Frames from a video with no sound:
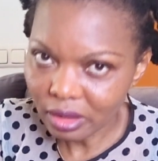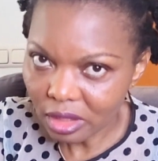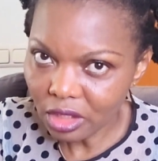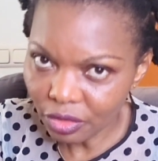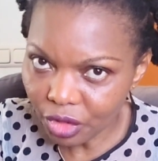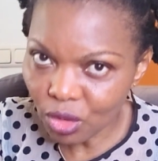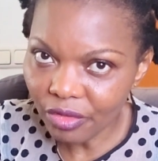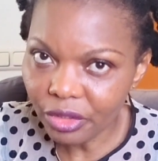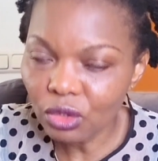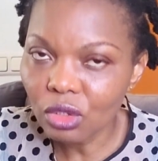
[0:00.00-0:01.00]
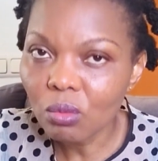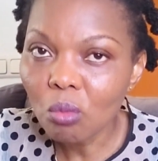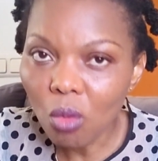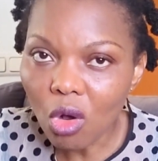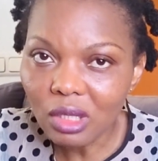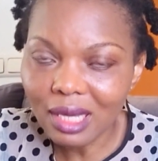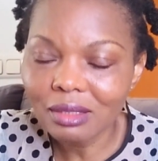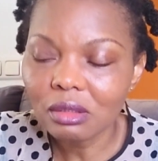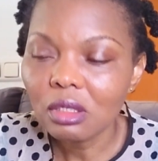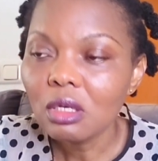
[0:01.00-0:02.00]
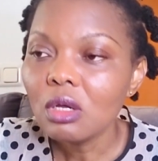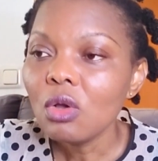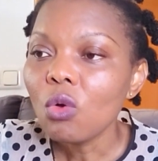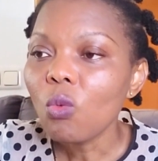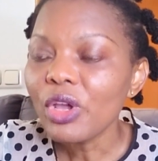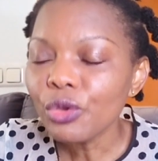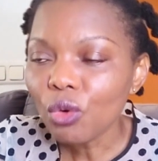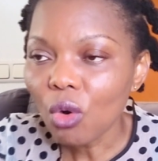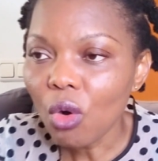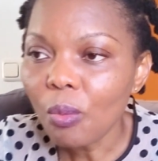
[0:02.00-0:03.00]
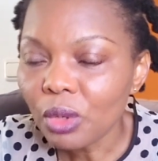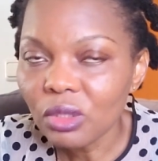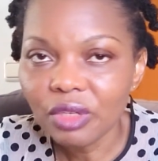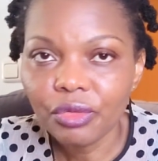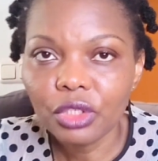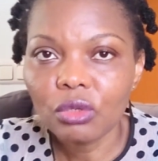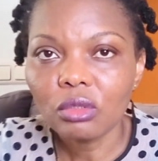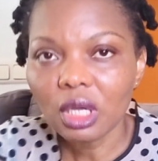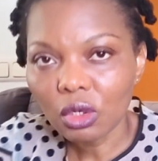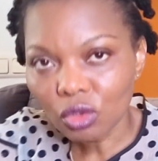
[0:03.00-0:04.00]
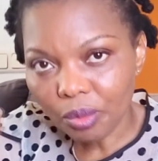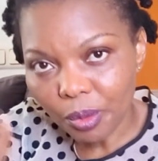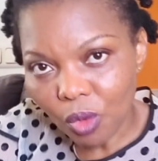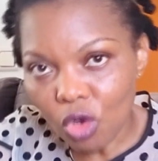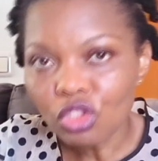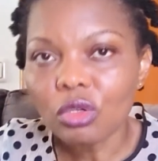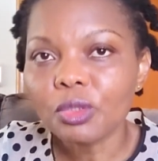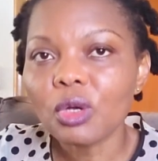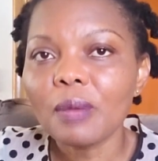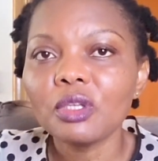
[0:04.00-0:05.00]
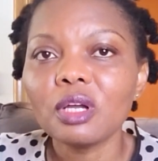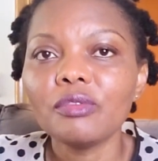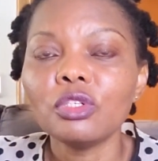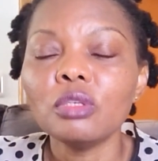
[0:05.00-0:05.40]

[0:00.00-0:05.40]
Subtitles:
individual videos, more than when you upload a video, a lot of people unsubscribe on that video.